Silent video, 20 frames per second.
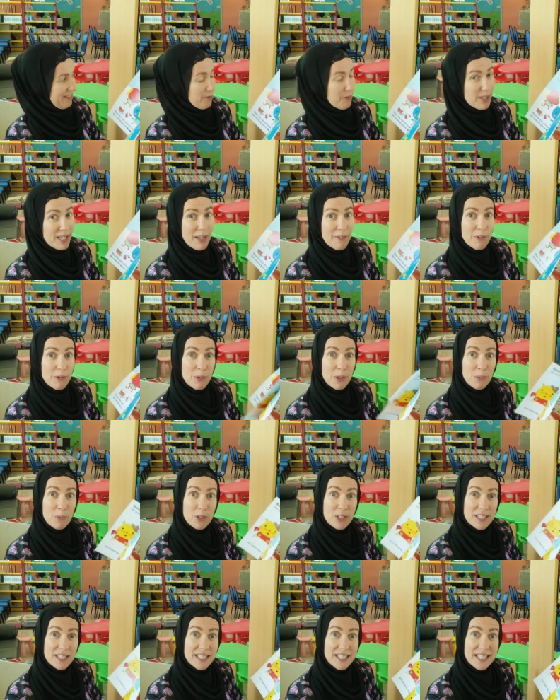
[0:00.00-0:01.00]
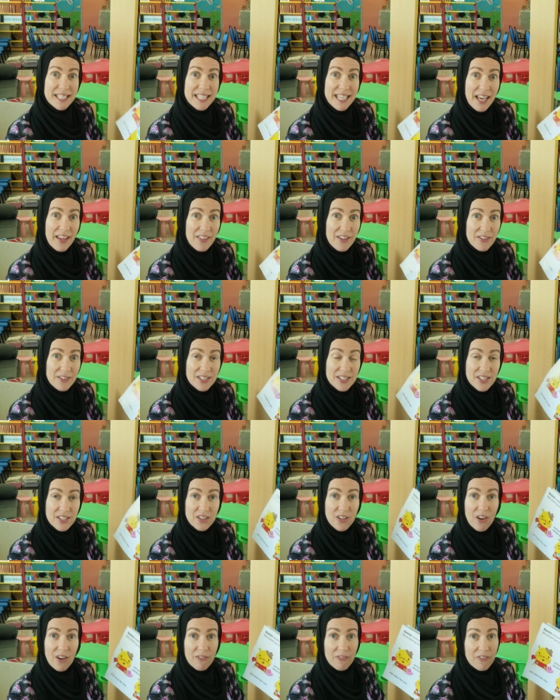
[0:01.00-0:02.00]
When everyone works together, it's a
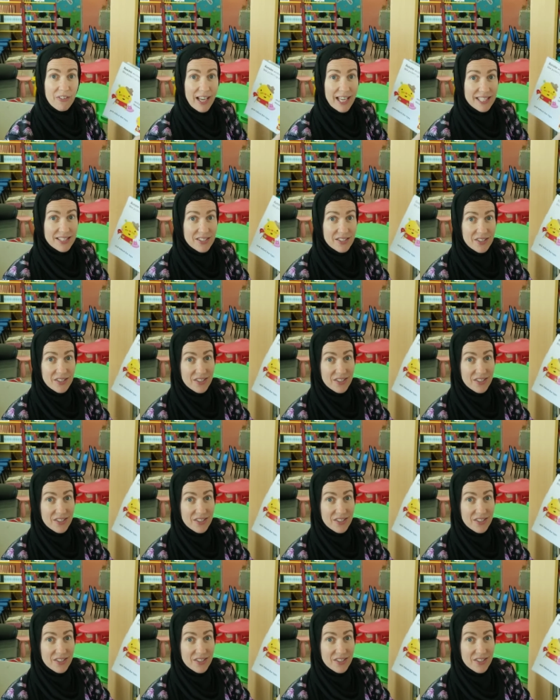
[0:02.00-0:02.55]
lot faster,